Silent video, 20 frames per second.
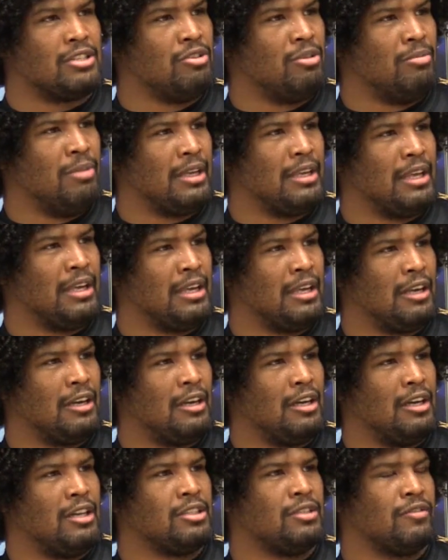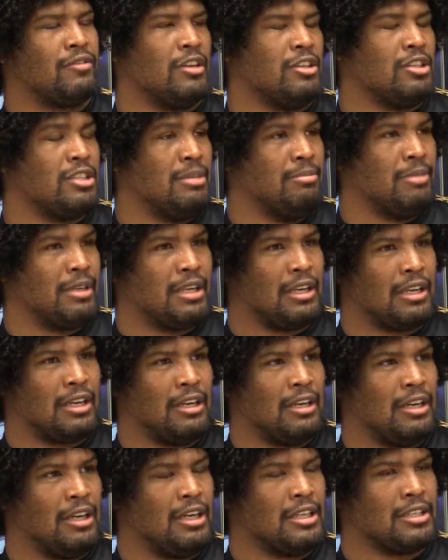normally kicking last. You've got Jimmy
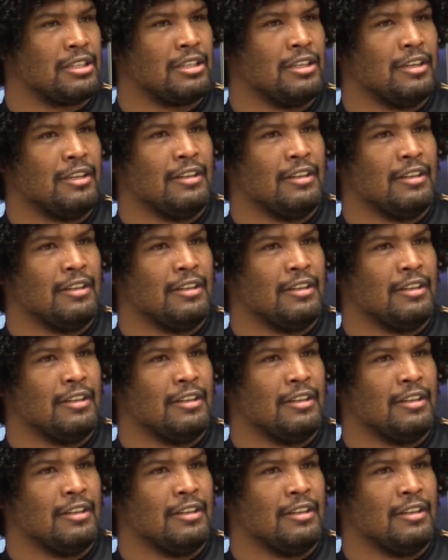kicking last.